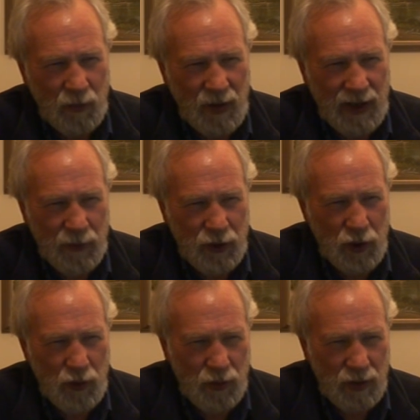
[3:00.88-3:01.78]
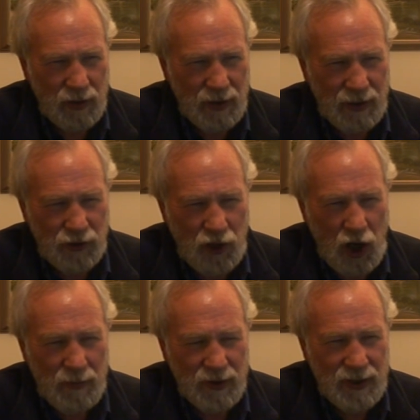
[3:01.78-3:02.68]
Where were you, in
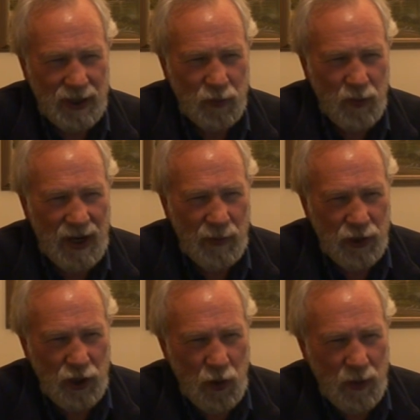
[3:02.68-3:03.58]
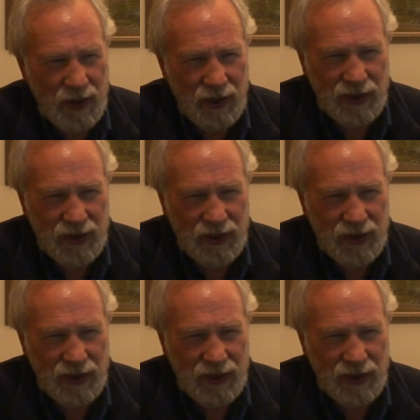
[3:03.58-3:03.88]
Job it says, where were you when the